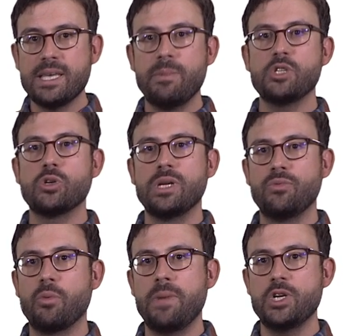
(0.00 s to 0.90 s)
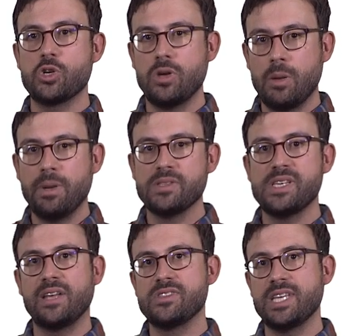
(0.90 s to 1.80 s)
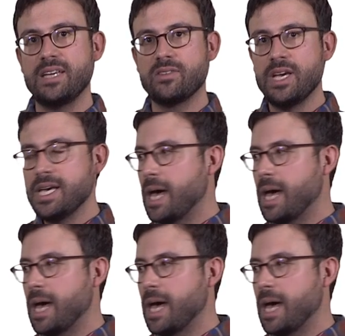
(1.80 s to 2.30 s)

dimensional information about cell state.